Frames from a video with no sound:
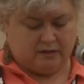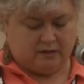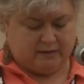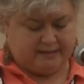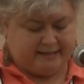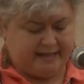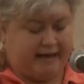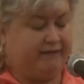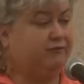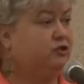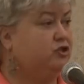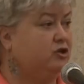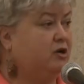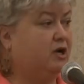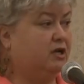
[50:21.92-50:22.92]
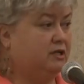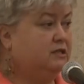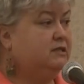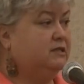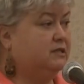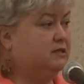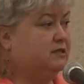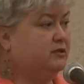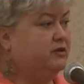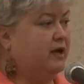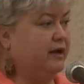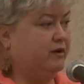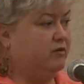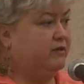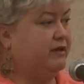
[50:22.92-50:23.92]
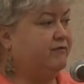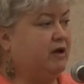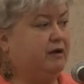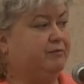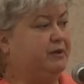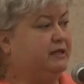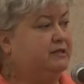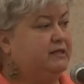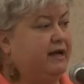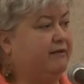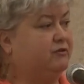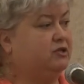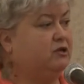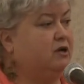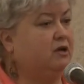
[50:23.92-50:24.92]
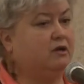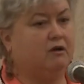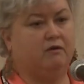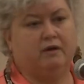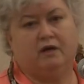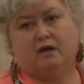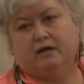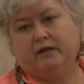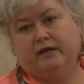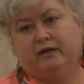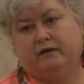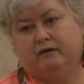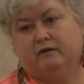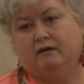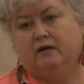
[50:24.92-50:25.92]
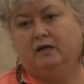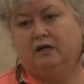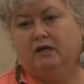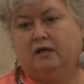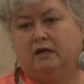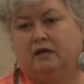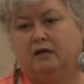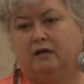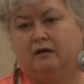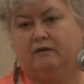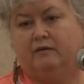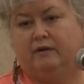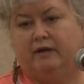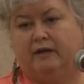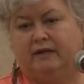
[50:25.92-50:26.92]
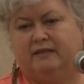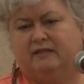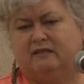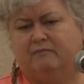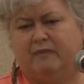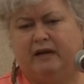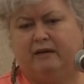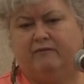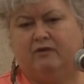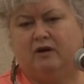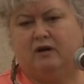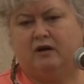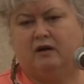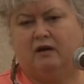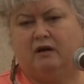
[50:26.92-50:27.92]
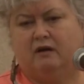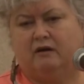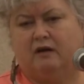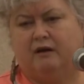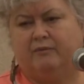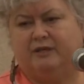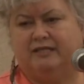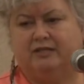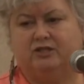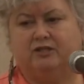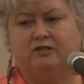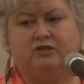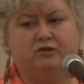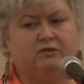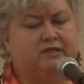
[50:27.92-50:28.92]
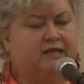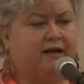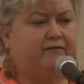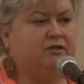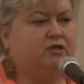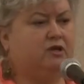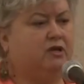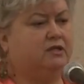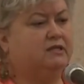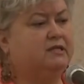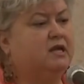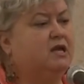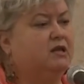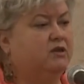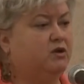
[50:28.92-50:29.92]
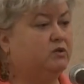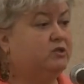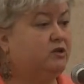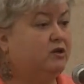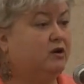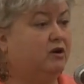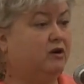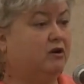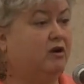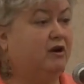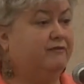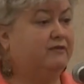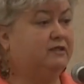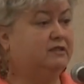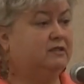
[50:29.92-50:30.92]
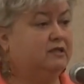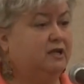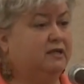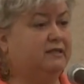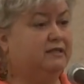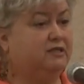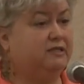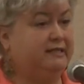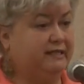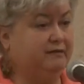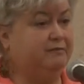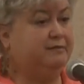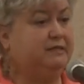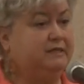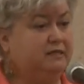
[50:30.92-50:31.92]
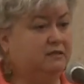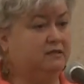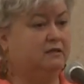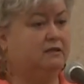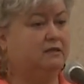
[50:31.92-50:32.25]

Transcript: Scavenger hunts. I know they've got a big scavenger hunt going on here, and it's many of our competitions do scavenger hunts. Those are often done in teams.